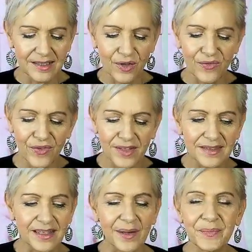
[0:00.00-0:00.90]
So
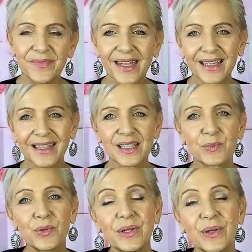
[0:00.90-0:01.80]
first up, let's
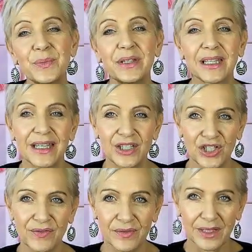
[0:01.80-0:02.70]
pull you an opening
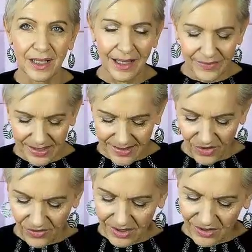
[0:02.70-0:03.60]
energy from the Lovers
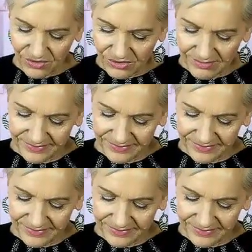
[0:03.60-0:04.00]
Oracle.